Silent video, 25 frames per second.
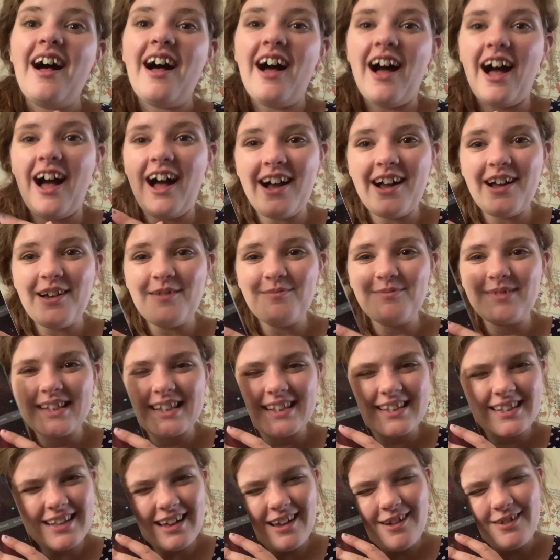I'm
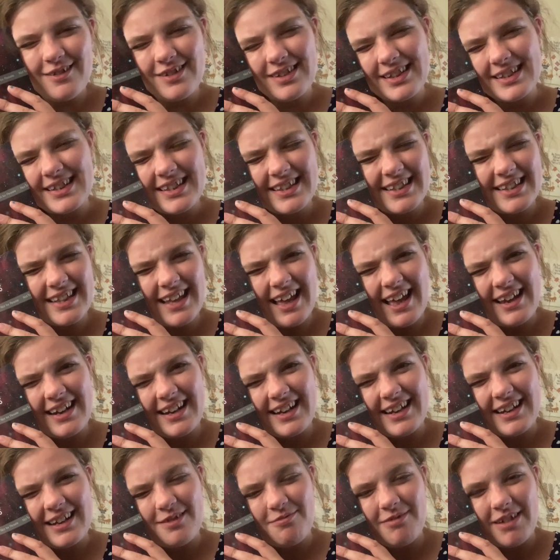so
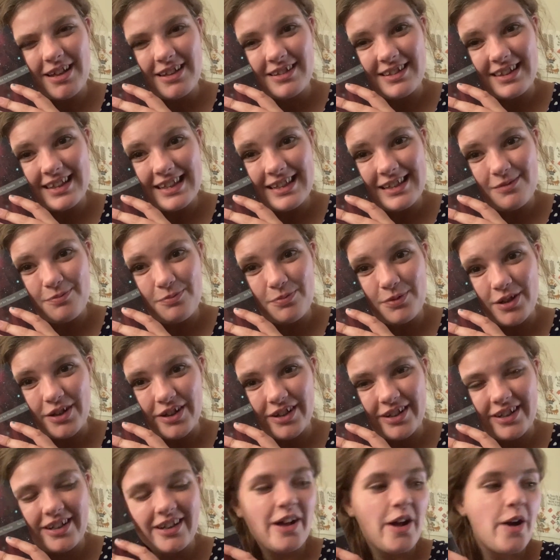excited about this
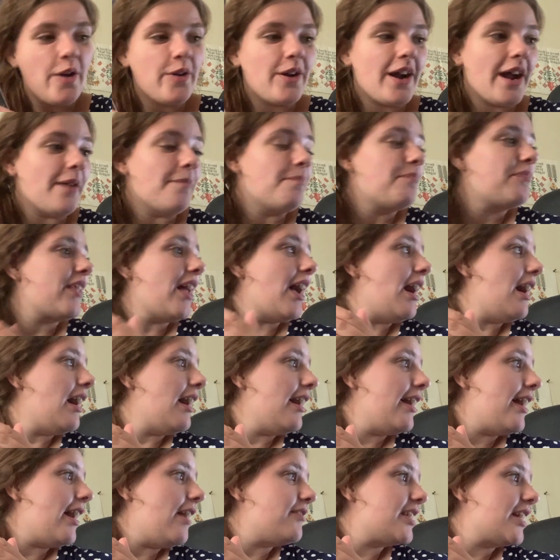book. Okay,
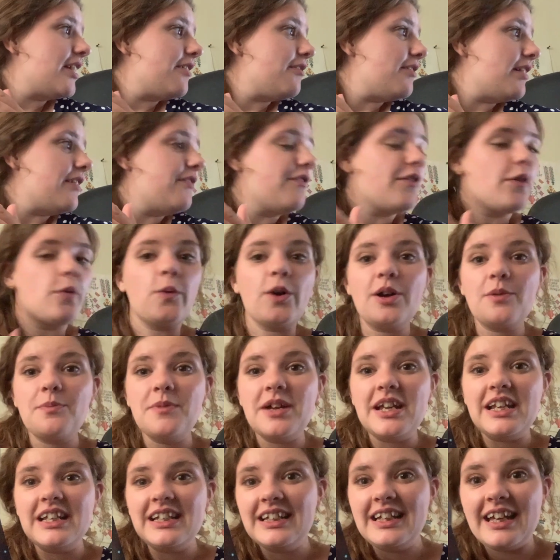I have to get ready for a work
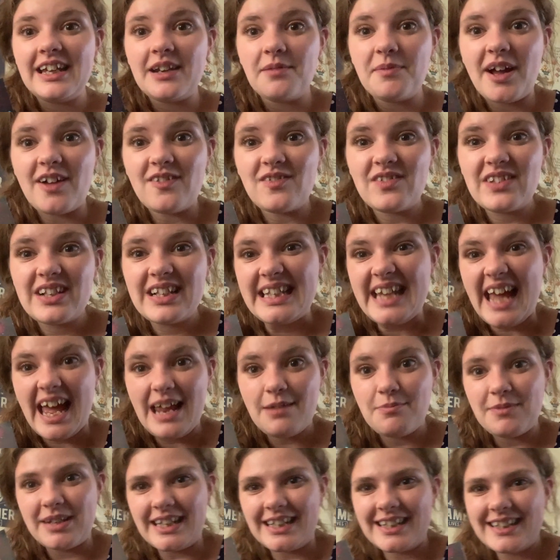meeting in about 10
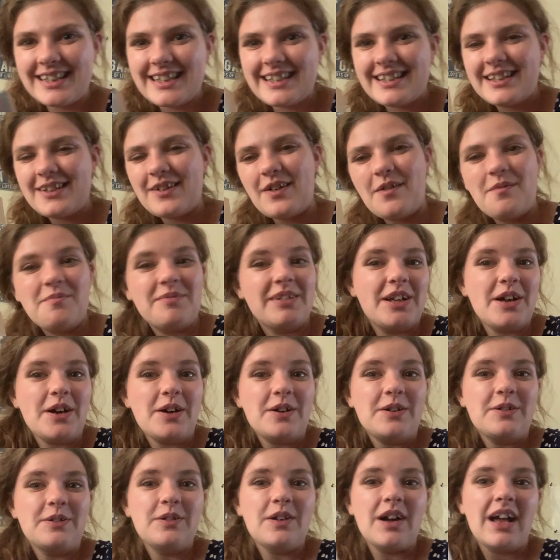minutes, so I'm gonna
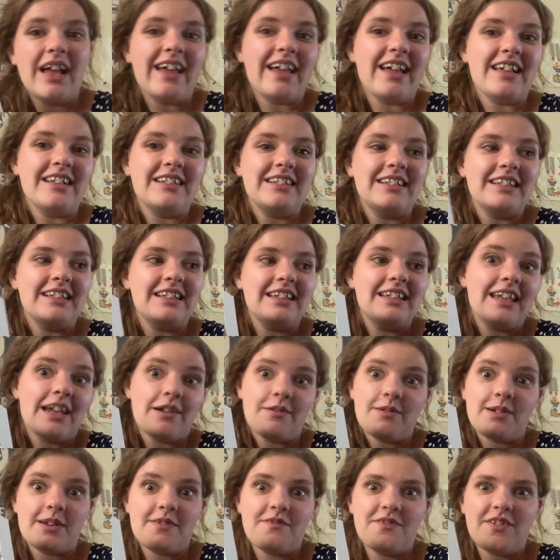go and get
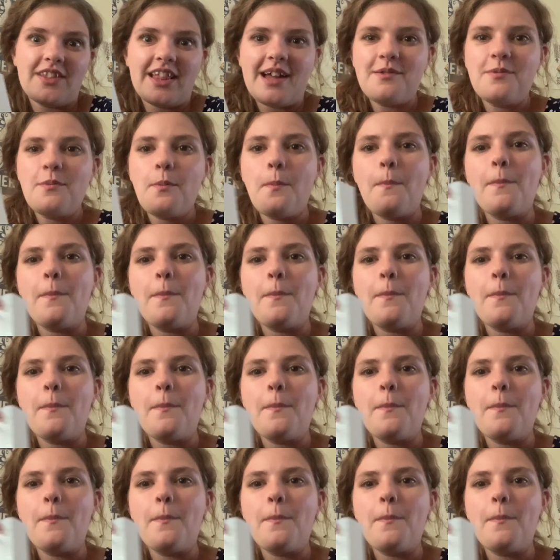ready for that.